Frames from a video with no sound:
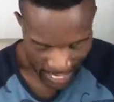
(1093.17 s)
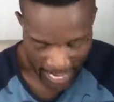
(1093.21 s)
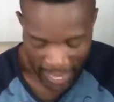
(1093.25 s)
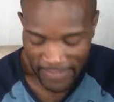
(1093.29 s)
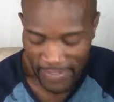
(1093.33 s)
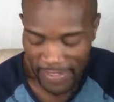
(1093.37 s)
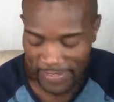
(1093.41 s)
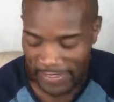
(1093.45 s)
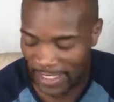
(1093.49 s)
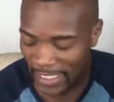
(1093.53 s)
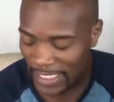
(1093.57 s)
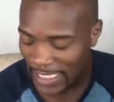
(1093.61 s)

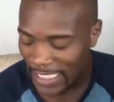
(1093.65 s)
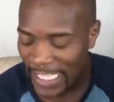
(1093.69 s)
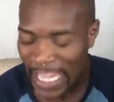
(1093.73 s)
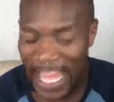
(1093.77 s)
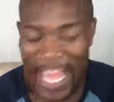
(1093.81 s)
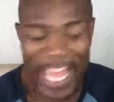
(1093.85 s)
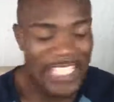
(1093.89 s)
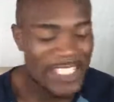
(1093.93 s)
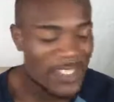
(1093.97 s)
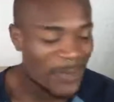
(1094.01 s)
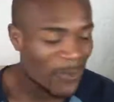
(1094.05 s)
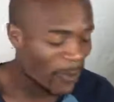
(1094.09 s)
And then the
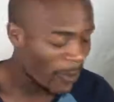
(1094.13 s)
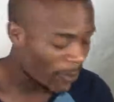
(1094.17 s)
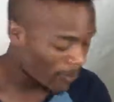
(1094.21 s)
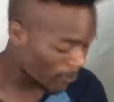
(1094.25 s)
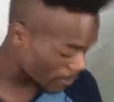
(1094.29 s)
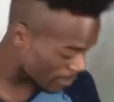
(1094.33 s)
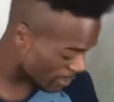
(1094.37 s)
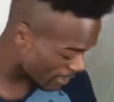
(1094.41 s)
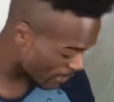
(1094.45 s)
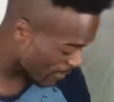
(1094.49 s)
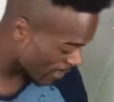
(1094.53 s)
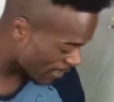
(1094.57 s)
last one,
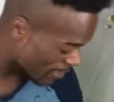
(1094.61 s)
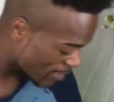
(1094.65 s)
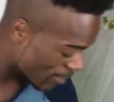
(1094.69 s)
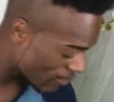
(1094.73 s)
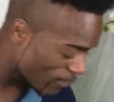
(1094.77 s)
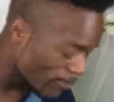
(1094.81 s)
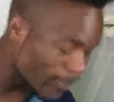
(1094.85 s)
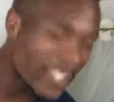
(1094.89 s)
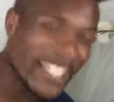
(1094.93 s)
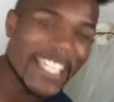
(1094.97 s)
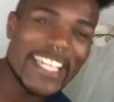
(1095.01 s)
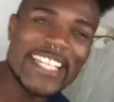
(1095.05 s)
which I'm actually
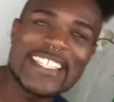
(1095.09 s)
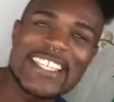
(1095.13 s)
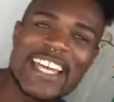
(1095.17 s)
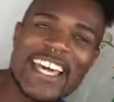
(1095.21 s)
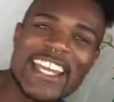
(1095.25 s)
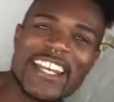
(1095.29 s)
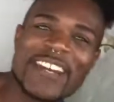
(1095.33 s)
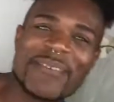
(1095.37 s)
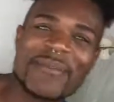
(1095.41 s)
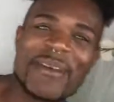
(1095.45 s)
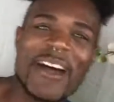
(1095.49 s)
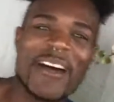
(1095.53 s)
really
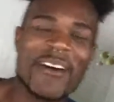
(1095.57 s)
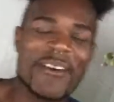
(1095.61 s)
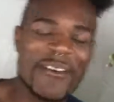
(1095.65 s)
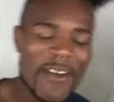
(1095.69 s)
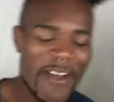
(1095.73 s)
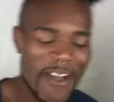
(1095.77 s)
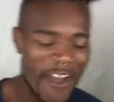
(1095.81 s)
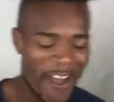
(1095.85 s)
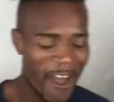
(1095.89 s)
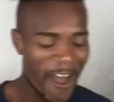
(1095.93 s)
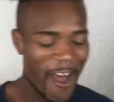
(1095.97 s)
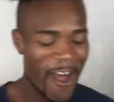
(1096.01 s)
excited about,